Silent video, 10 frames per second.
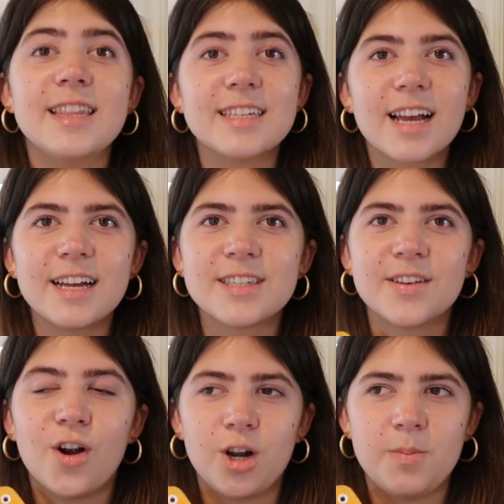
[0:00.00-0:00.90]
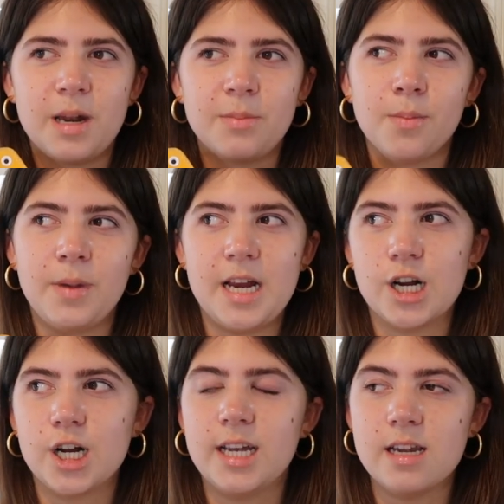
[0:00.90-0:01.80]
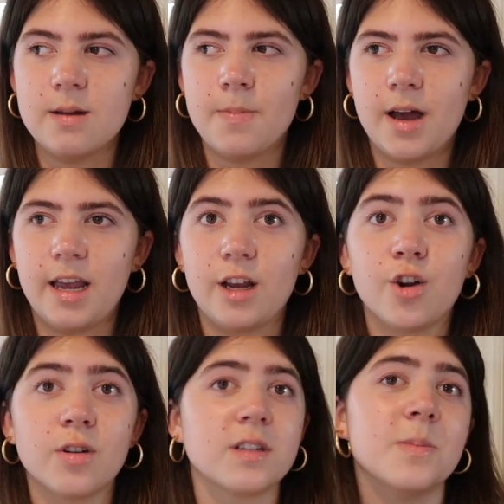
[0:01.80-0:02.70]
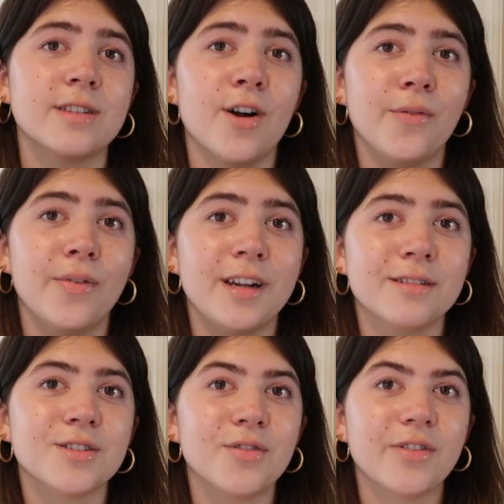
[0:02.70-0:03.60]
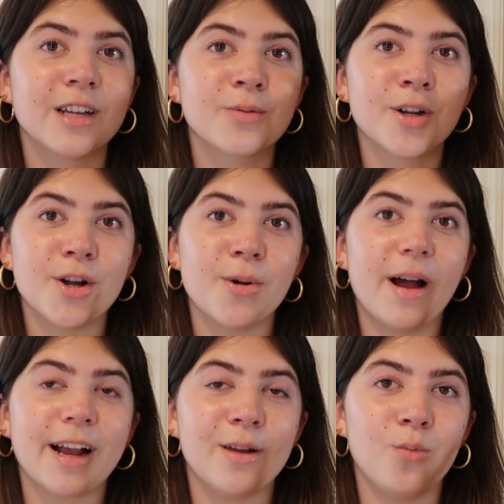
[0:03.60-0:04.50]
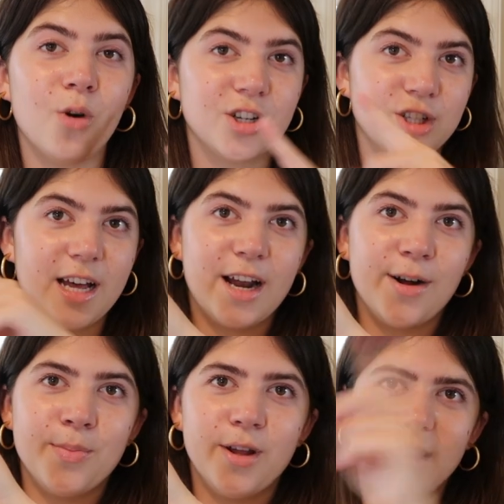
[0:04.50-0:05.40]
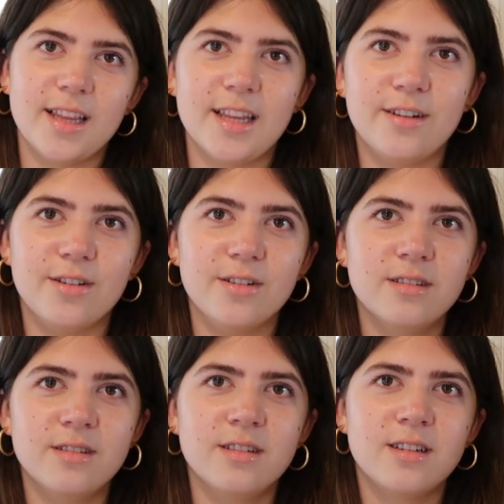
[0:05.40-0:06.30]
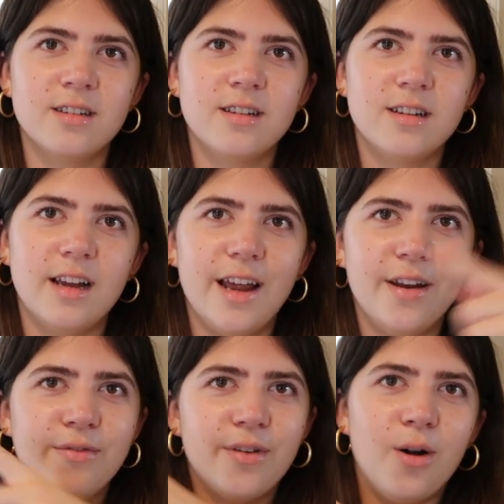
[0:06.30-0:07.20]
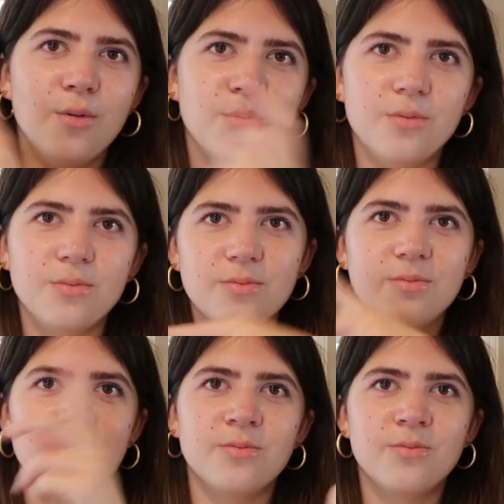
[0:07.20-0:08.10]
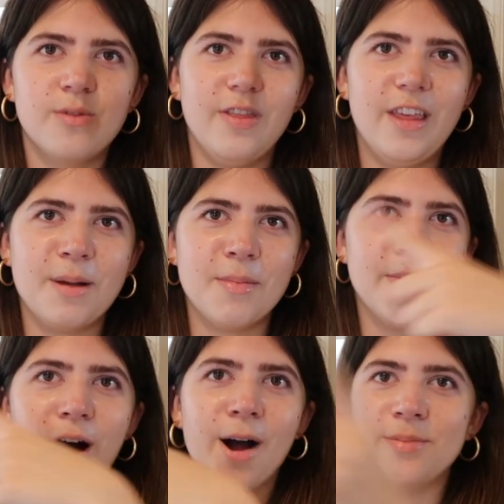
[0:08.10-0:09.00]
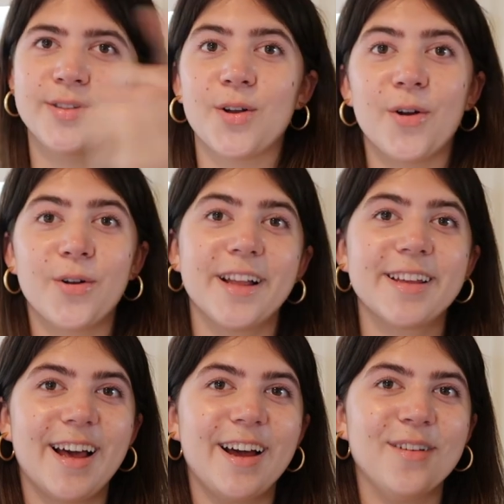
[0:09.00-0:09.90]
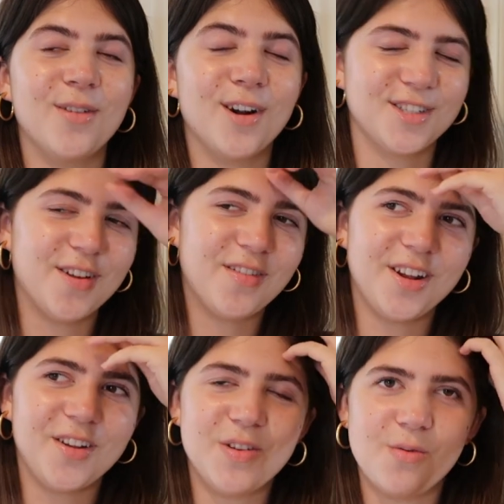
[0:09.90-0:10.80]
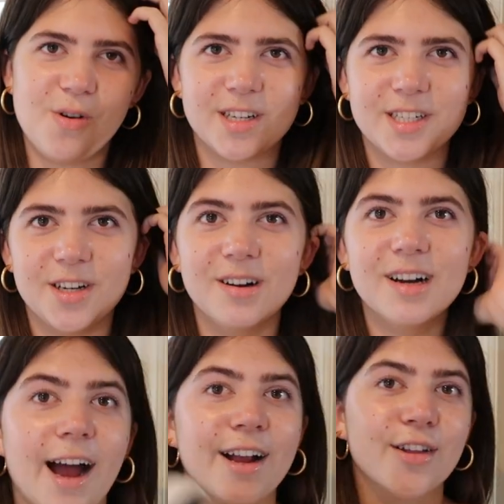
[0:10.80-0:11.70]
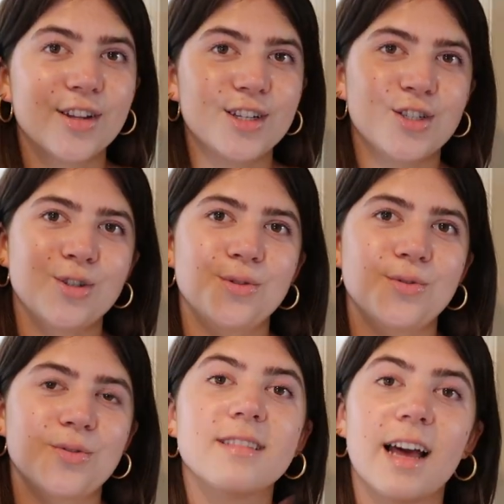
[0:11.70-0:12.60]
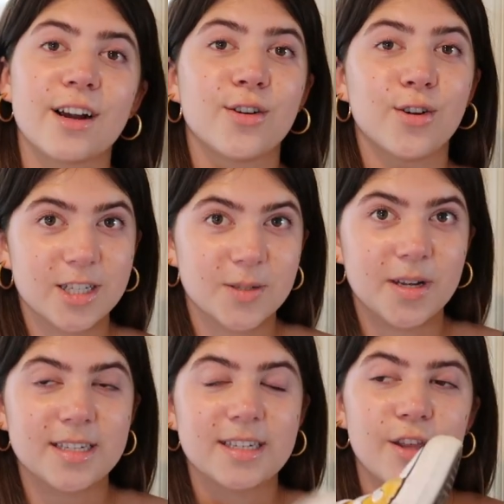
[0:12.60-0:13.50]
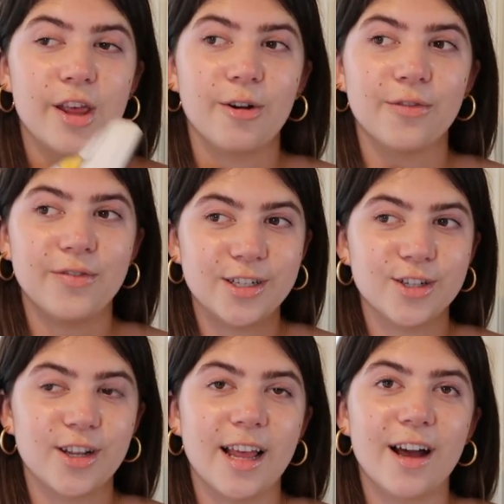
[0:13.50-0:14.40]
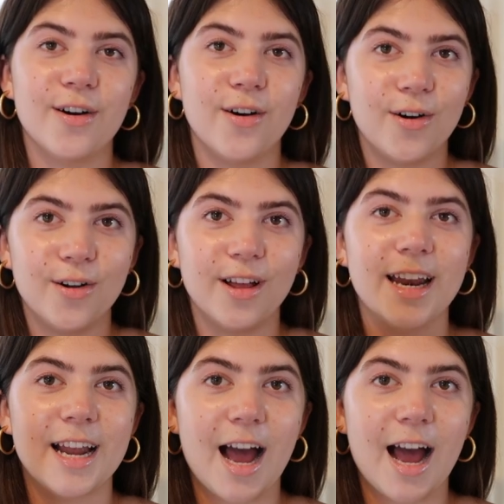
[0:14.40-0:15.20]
These guys have already made a premiere in my Christmas haul video, so if you guys want to go back and watch that, I'll put the little info thingamabob, so go click that and watch that video if you want to. I got these shoes that Christmas, so they were featured in that haul, and